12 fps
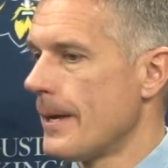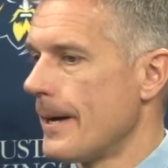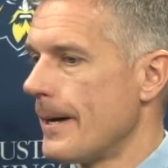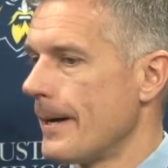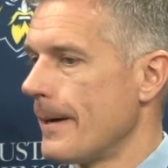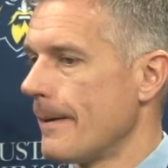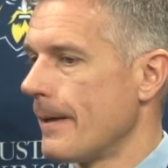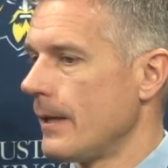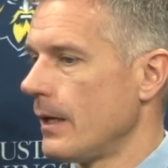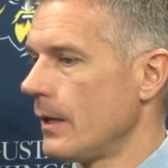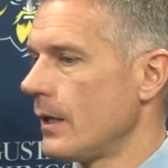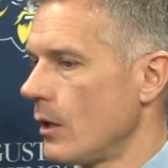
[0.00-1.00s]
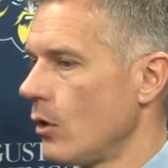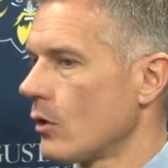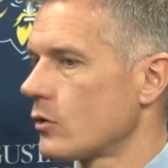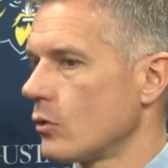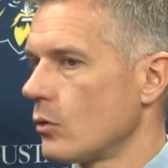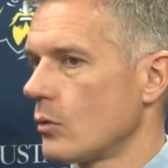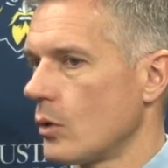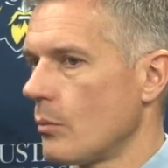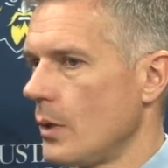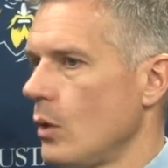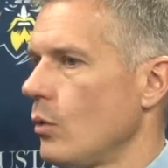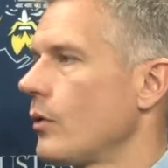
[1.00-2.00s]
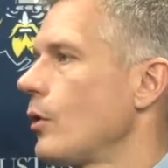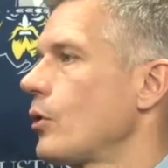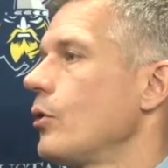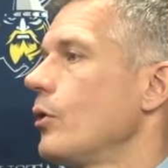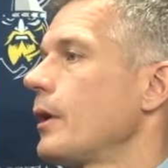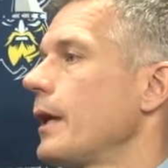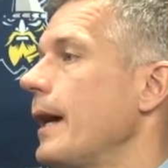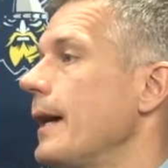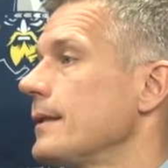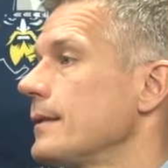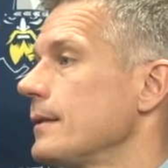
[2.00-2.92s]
and then also, you know, meeting with our current guys.